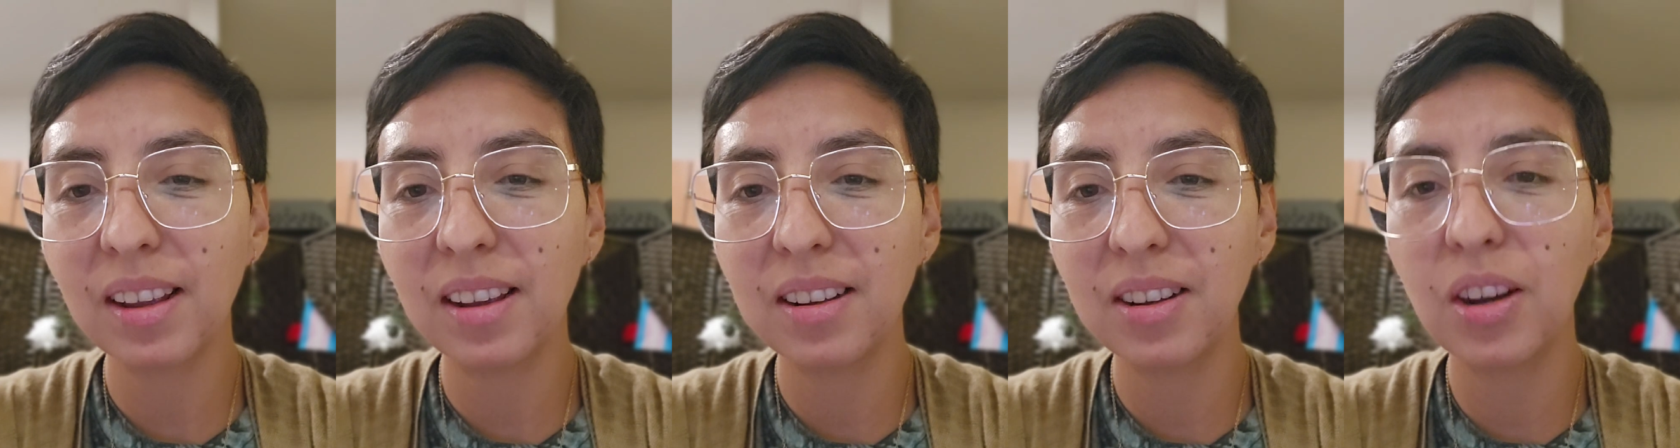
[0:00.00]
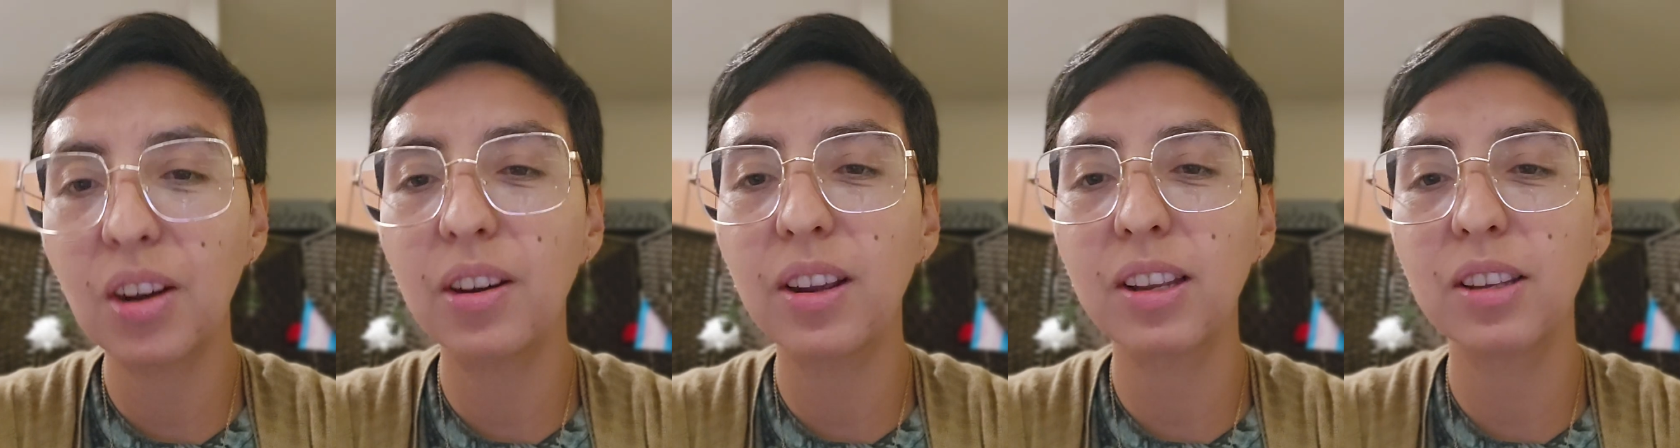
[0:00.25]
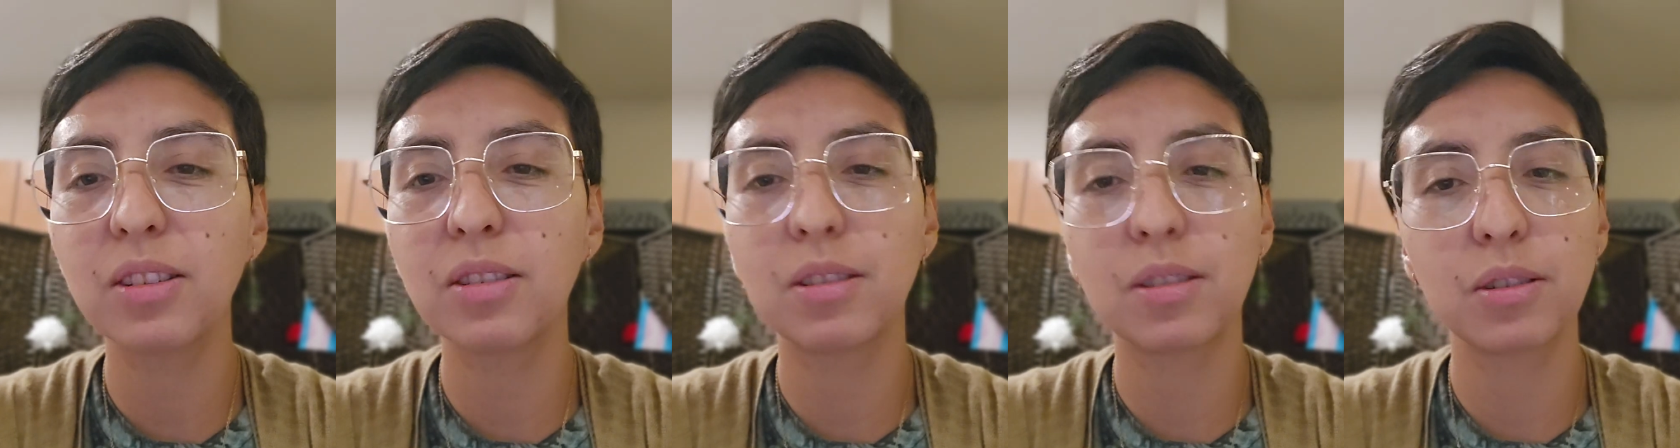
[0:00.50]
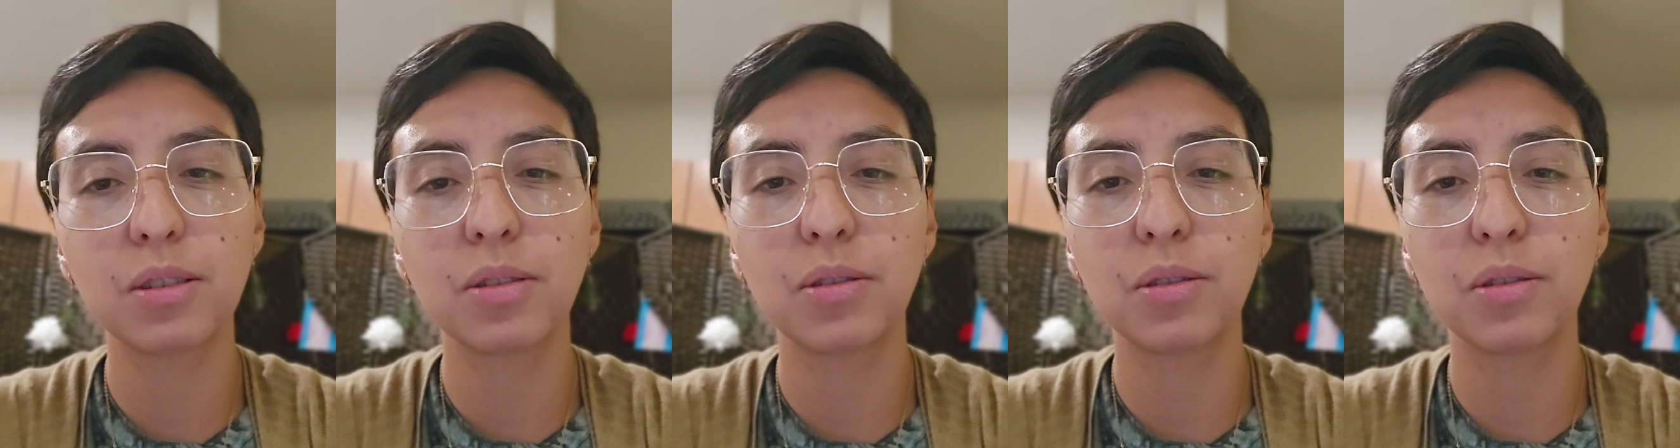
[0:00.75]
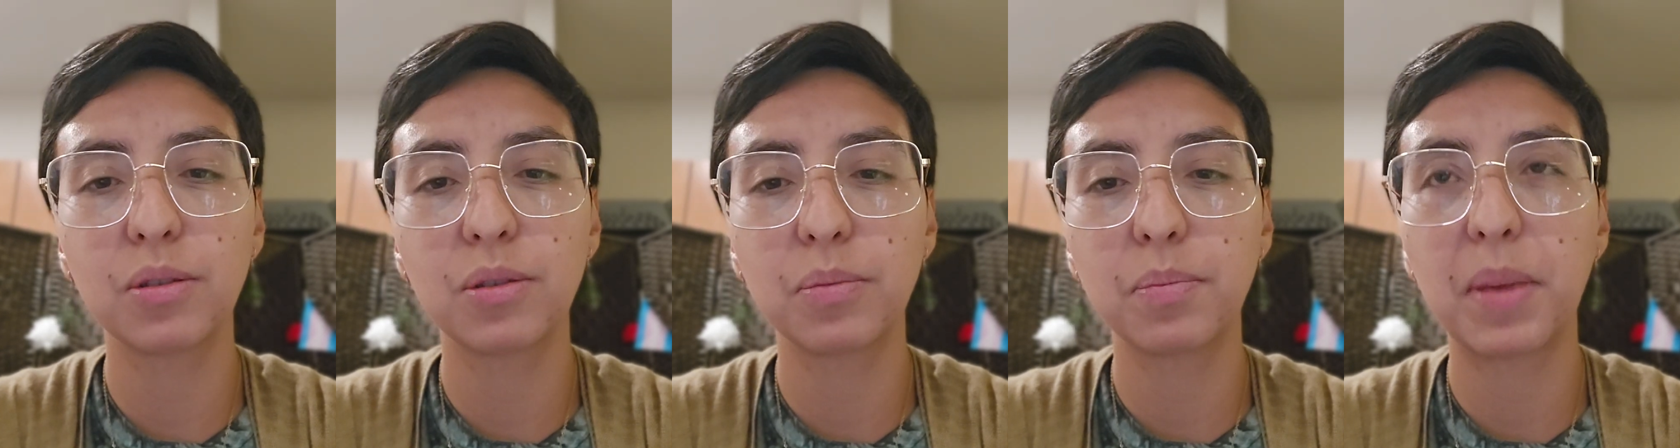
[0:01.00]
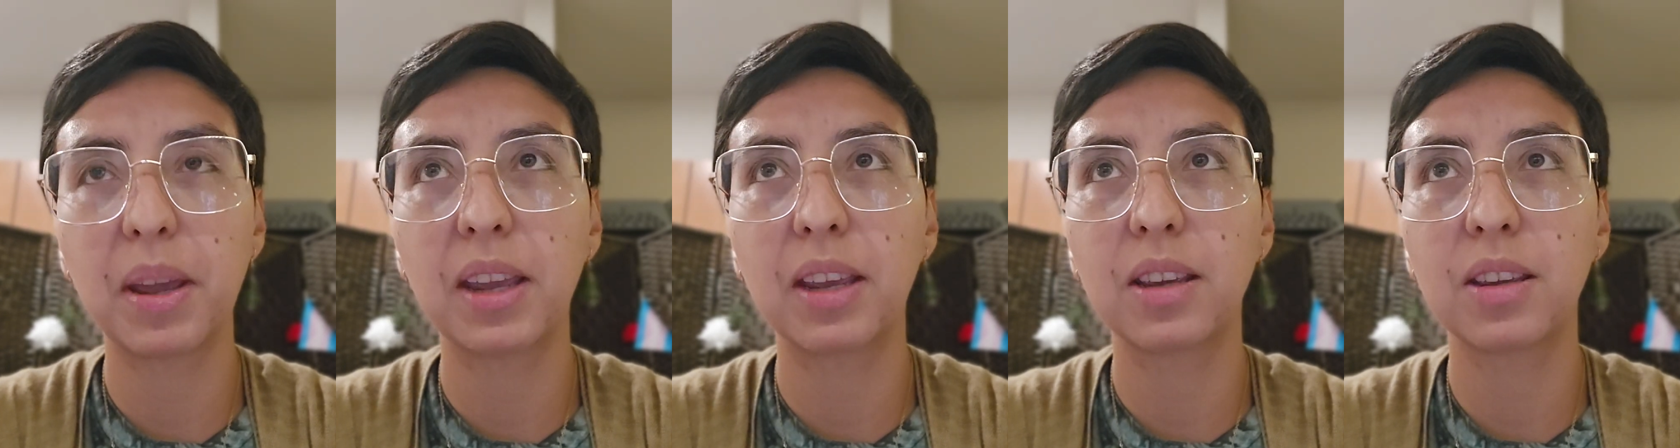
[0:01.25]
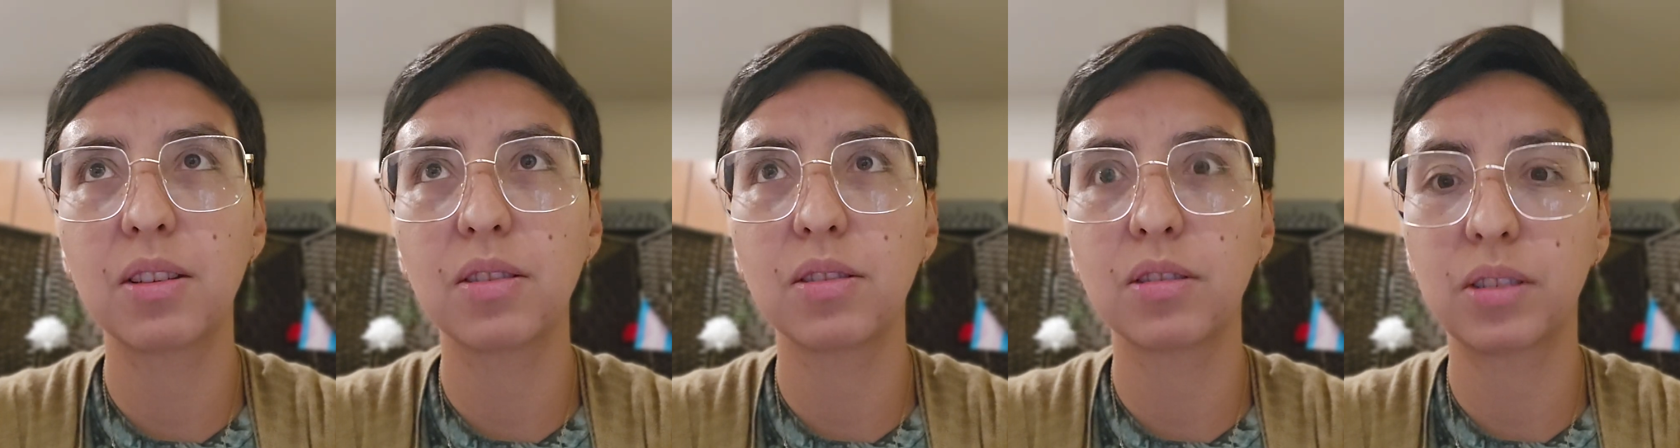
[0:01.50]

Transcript: going to make you